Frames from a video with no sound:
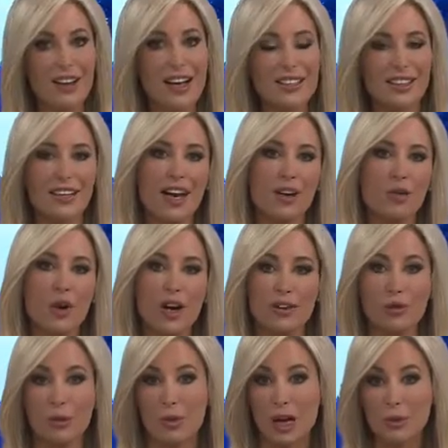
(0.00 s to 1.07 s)
ask again, where are
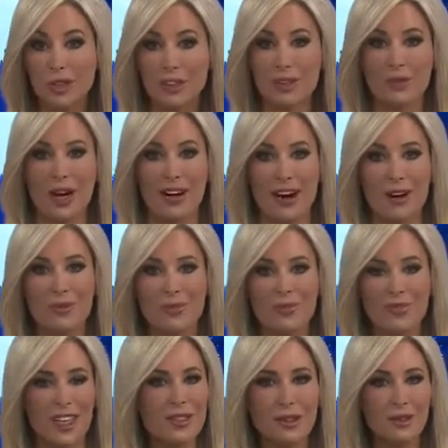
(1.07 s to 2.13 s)
the Republicans right now?
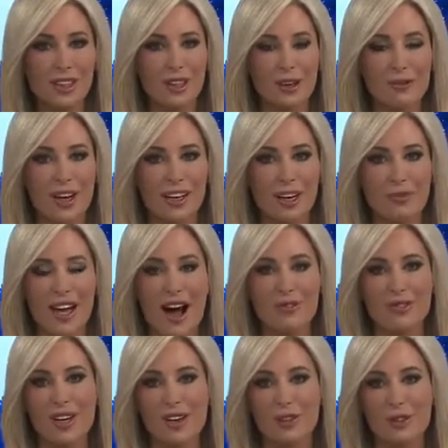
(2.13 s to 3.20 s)
They certainly aren't fighting on behalf
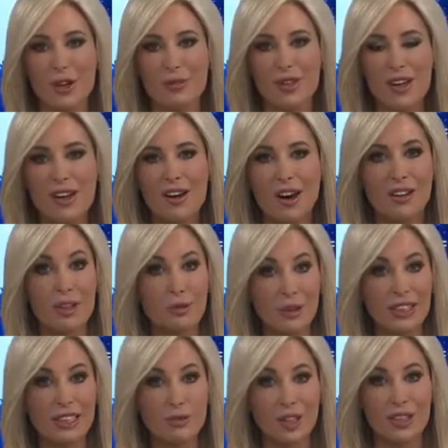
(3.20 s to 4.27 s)
of Donald Trump. Are they
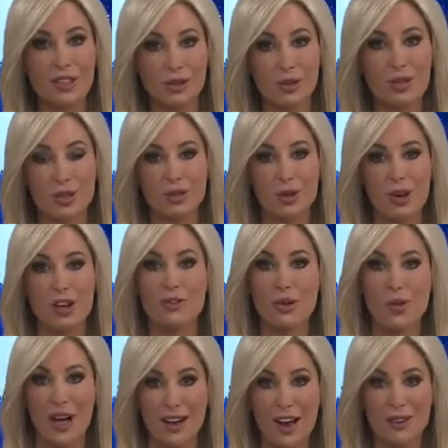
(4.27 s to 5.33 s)
really willing to lose control of the
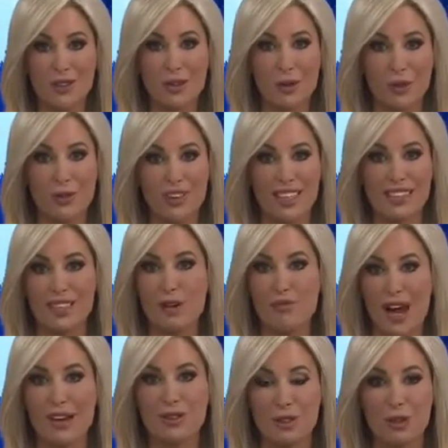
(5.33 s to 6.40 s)
White House in order for things to get
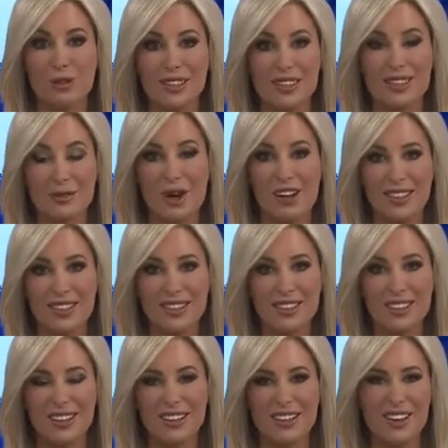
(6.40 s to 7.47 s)
back to normal D.C.
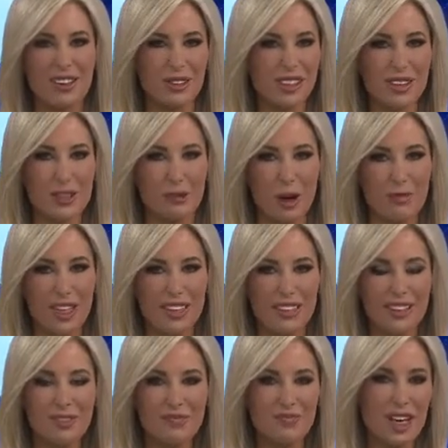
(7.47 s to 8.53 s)
politics? Are they really that swampy?
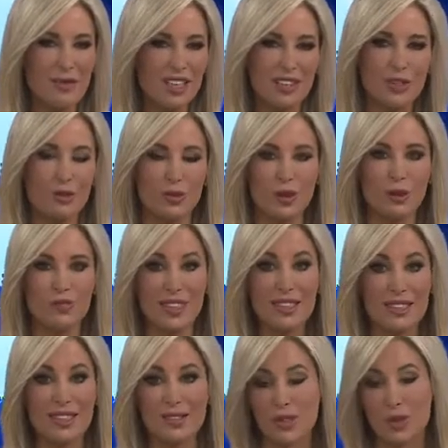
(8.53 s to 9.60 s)
Maybe it is true.
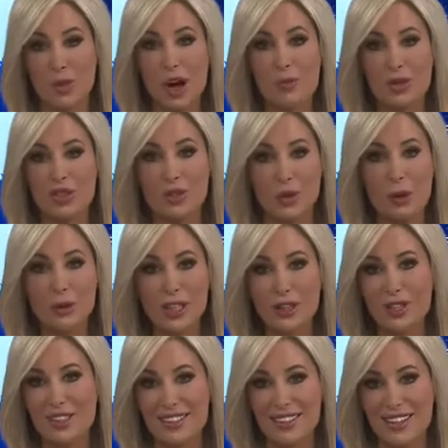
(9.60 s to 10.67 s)
D.C. is a swamp, and swamp
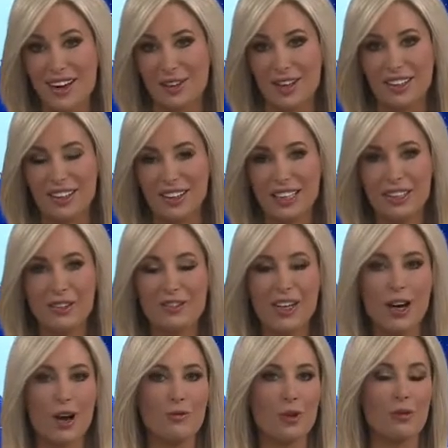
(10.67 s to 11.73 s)
creatures stick together, even if
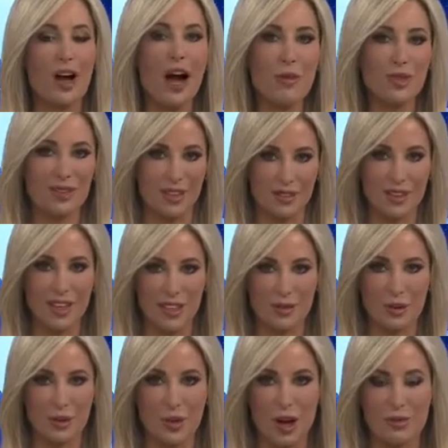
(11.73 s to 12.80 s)
they come from opposite sides
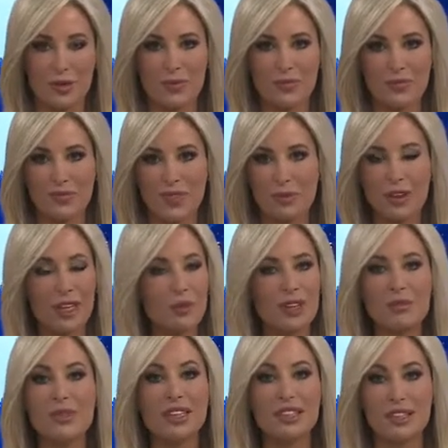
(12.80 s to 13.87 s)
of the swamp. Forget
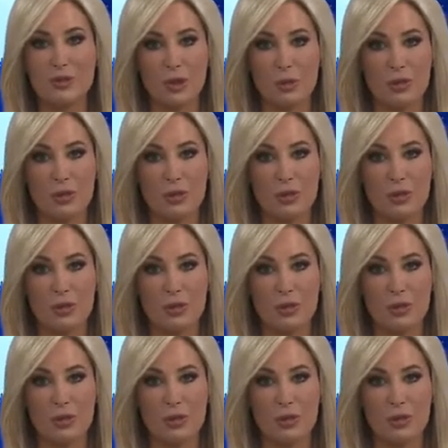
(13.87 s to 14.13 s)
what the millions of Trump